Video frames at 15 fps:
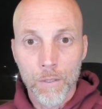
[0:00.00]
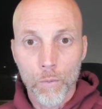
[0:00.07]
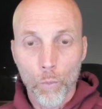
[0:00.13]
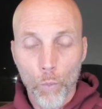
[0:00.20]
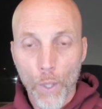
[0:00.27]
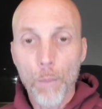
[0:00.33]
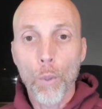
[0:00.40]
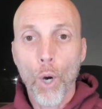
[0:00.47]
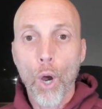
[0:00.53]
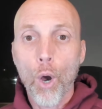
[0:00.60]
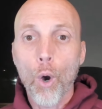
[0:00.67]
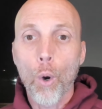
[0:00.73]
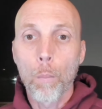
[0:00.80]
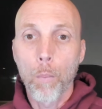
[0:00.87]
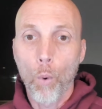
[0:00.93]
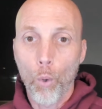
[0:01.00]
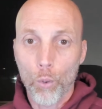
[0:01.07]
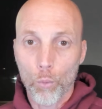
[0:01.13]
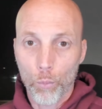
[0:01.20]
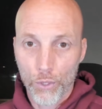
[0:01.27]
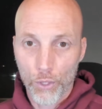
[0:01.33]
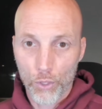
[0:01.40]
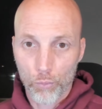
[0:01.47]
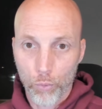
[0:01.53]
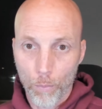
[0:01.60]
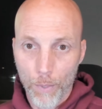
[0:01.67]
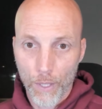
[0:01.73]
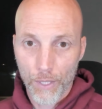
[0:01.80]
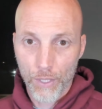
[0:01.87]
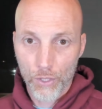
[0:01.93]
We were all born with this
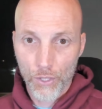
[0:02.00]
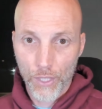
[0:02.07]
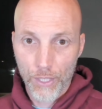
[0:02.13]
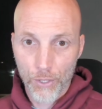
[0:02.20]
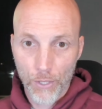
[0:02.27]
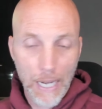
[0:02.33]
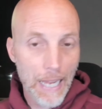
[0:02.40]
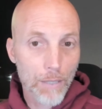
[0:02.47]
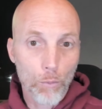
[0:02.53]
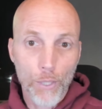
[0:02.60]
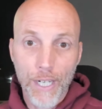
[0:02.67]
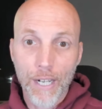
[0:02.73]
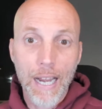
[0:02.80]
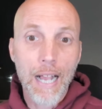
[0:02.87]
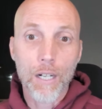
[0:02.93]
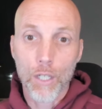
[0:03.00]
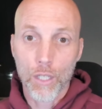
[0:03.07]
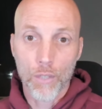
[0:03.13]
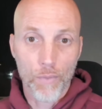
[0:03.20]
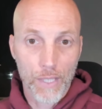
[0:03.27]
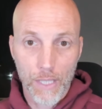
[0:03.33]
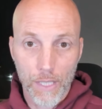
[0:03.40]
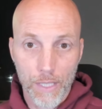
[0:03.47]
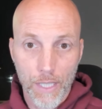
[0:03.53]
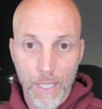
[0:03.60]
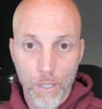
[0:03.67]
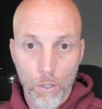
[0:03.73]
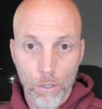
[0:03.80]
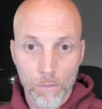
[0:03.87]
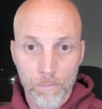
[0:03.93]
rebellious nature. I don't care how good of a kid they
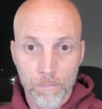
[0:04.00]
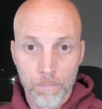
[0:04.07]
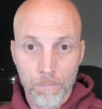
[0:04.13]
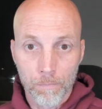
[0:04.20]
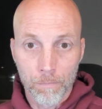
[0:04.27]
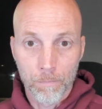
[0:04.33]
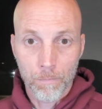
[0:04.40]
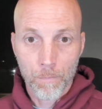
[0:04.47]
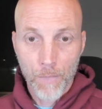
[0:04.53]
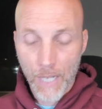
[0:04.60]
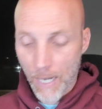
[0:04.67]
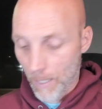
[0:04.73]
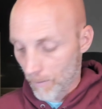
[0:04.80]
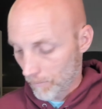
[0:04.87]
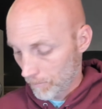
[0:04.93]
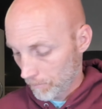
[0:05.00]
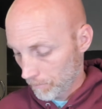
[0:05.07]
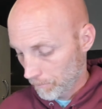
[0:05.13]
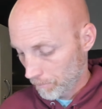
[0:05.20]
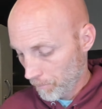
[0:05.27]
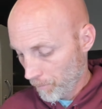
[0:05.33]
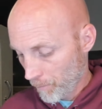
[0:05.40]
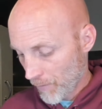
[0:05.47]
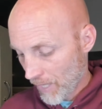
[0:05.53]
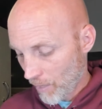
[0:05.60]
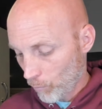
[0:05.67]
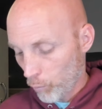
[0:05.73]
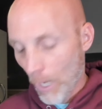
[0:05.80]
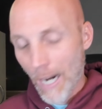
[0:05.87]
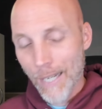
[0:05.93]
are. Now,
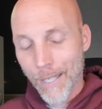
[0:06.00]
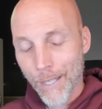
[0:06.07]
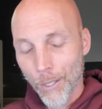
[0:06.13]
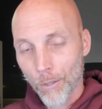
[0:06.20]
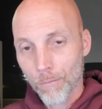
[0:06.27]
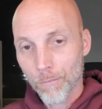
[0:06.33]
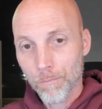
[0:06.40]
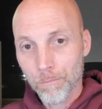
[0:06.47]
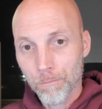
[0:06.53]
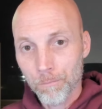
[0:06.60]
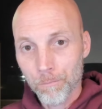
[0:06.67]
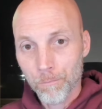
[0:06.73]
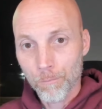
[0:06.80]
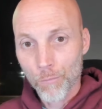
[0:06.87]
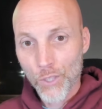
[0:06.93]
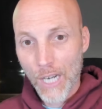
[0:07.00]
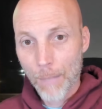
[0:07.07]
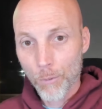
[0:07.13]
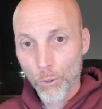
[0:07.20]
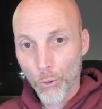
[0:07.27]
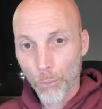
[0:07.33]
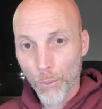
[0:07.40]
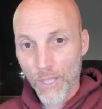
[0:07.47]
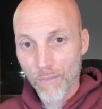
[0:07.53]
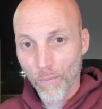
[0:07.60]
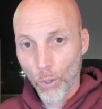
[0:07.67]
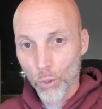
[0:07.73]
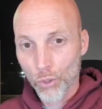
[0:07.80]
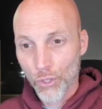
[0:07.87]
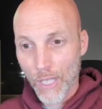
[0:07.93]
right here, chapter 3,
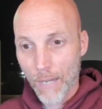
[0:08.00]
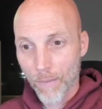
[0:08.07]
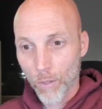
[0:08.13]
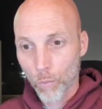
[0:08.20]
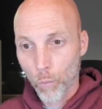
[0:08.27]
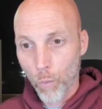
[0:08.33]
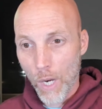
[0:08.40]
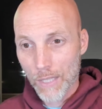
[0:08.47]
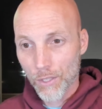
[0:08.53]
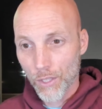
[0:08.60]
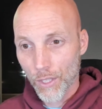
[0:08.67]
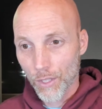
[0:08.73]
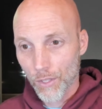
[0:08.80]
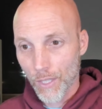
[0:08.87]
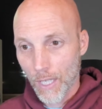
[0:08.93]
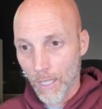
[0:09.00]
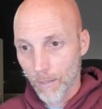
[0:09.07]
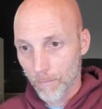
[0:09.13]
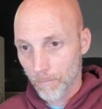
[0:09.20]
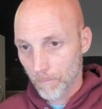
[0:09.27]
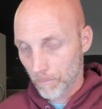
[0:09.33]
verse 7. Watch this now.